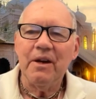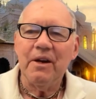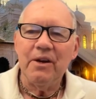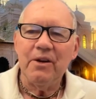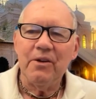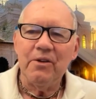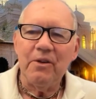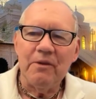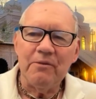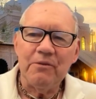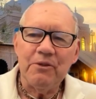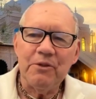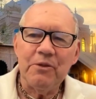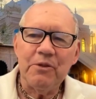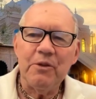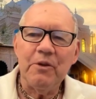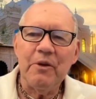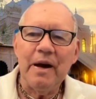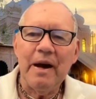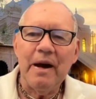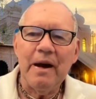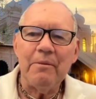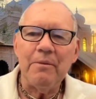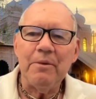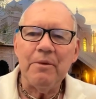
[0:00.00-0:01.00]
You have two
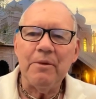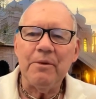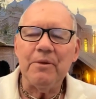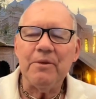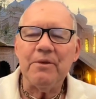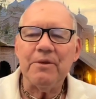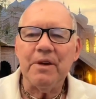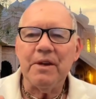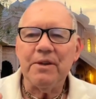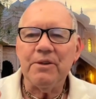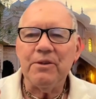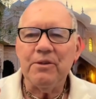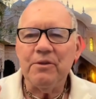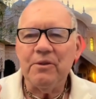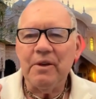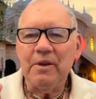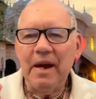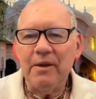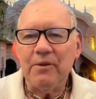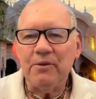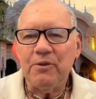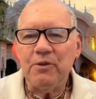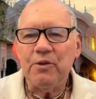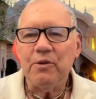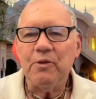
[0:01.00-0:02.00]
apples and you
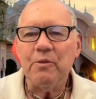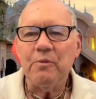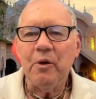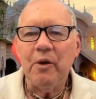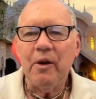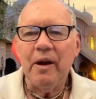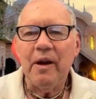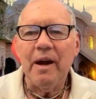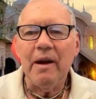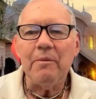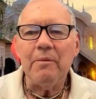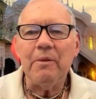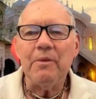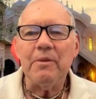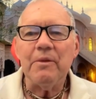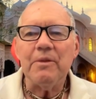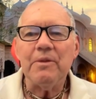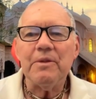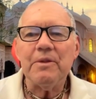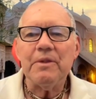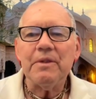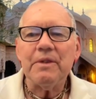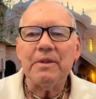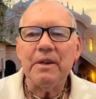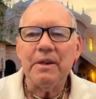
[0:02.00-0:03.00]
add two more
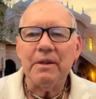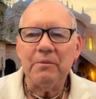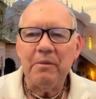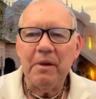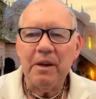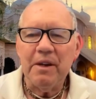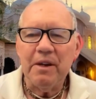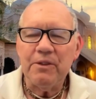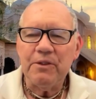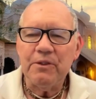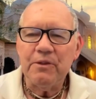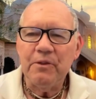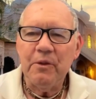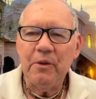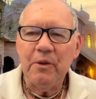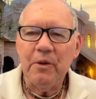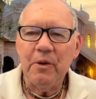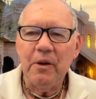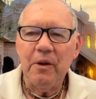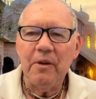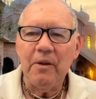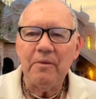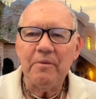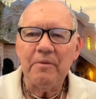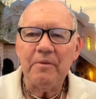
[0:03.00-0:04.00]
apples, it makes
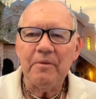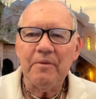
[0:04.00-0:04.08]
four.